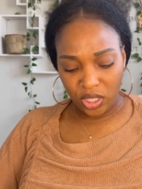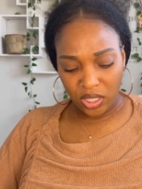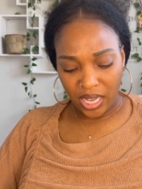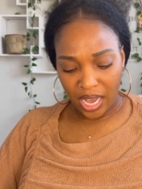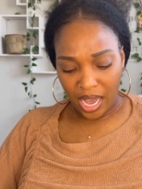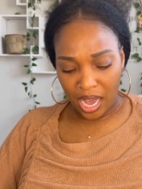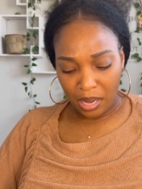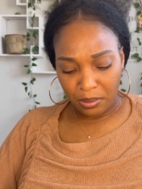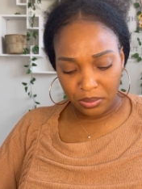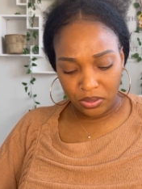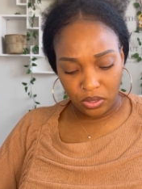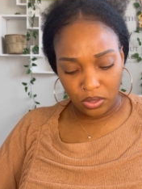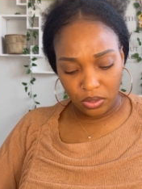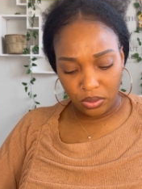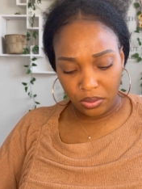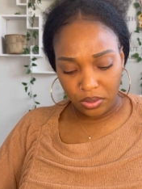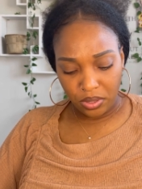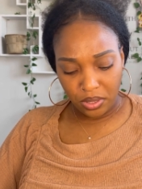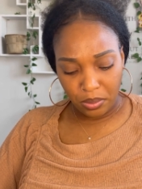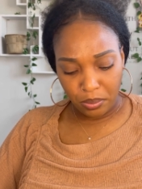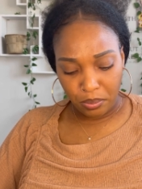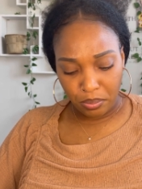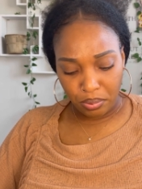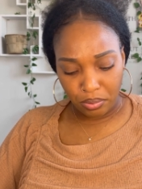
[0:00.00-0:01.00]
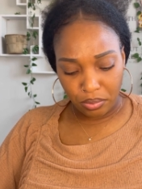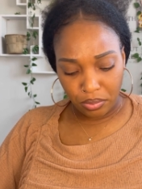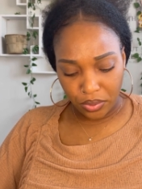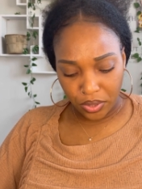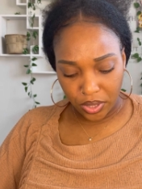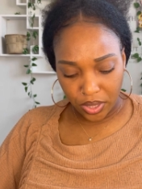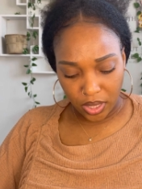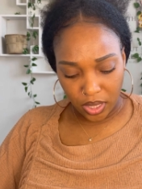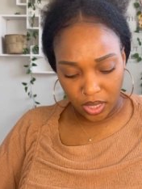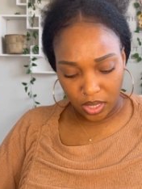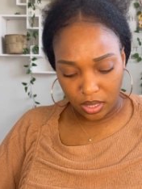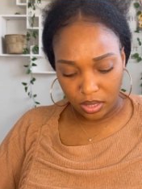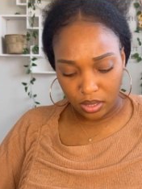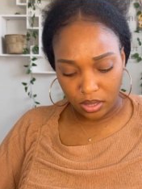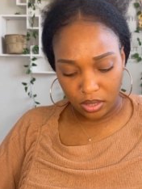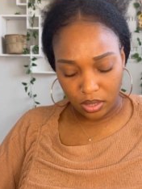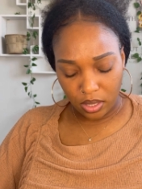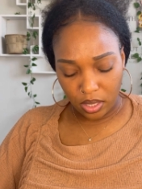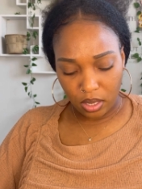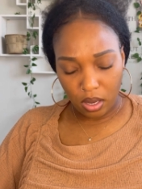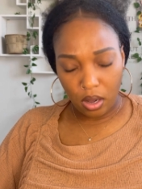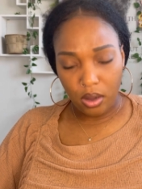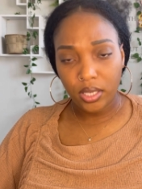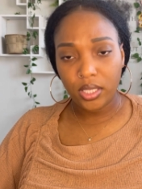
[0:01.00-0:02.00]
absolutely brilliant.
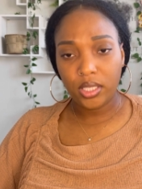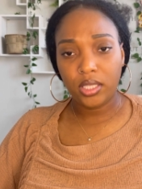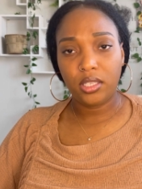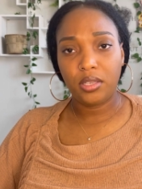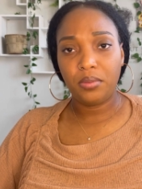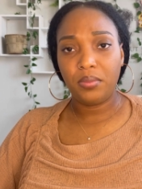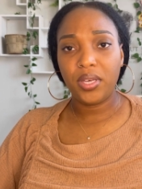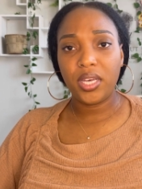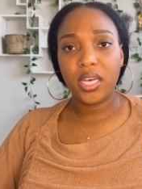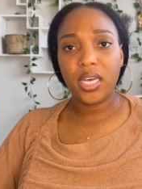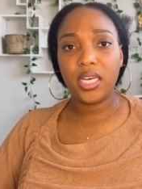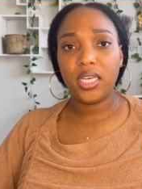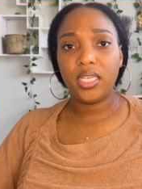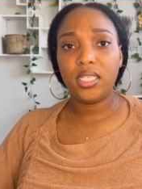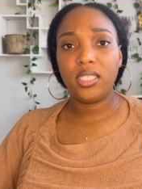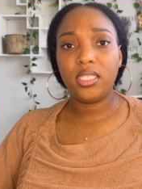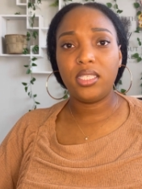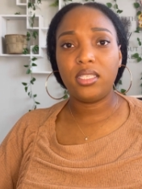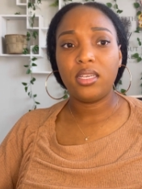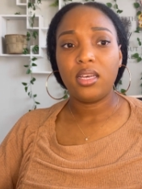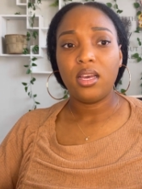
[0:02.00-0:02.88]
Like honestly, because,